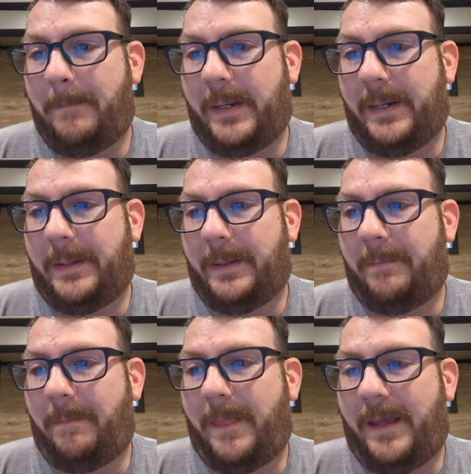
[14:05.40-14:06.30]
but
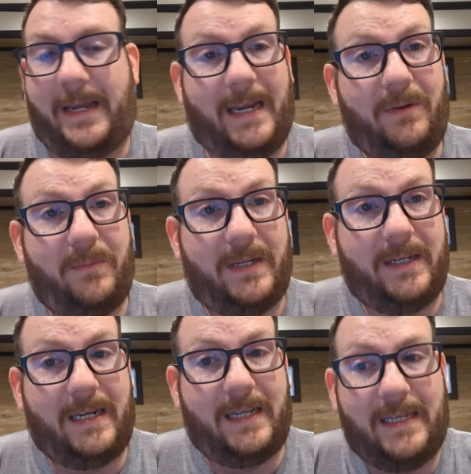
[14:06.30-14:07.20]
um, anyway,
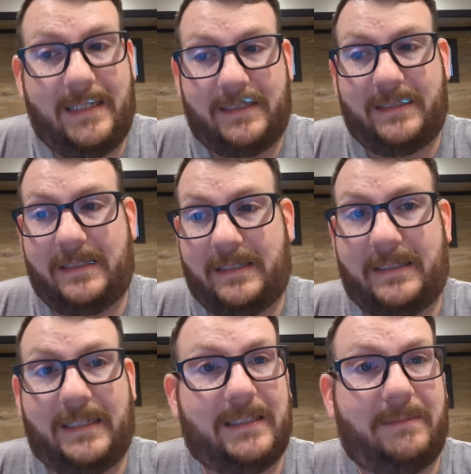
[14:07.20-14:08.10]
yeah, that's uh,
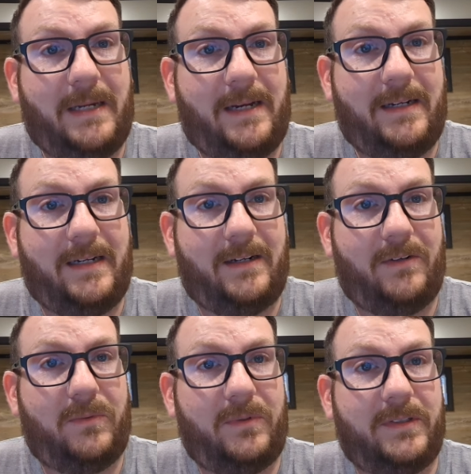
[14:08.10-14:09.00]
that's about it. I
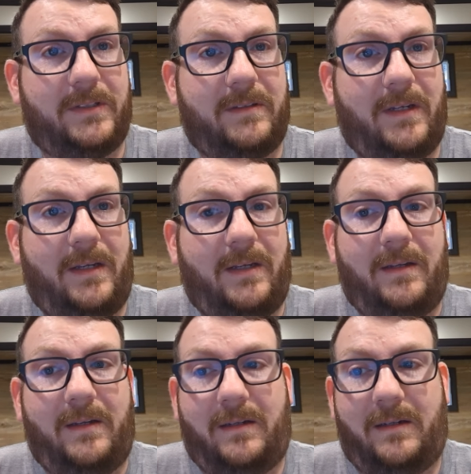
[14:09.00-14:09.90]
don't want to
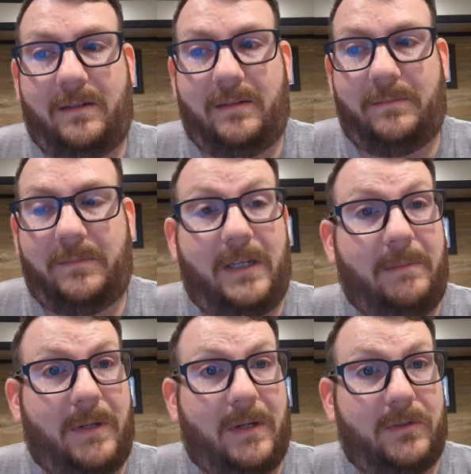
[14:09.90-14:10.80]
um,
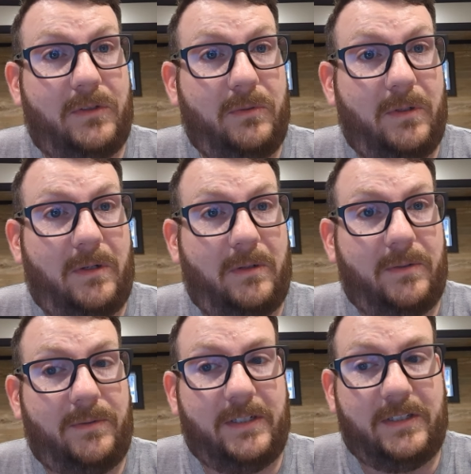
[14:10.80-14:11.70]
keep y'all too
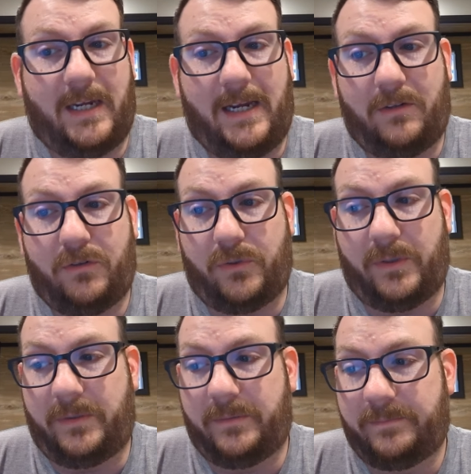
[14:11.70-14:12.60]
long on this
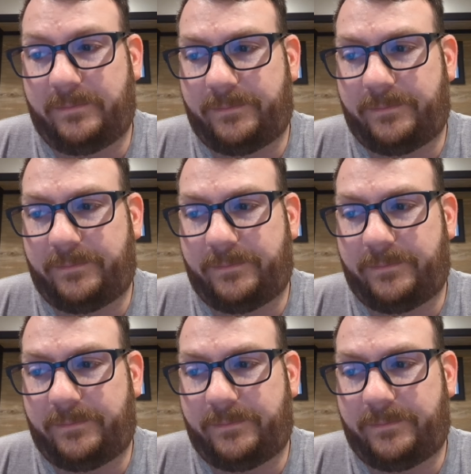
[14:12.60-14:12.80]
outro.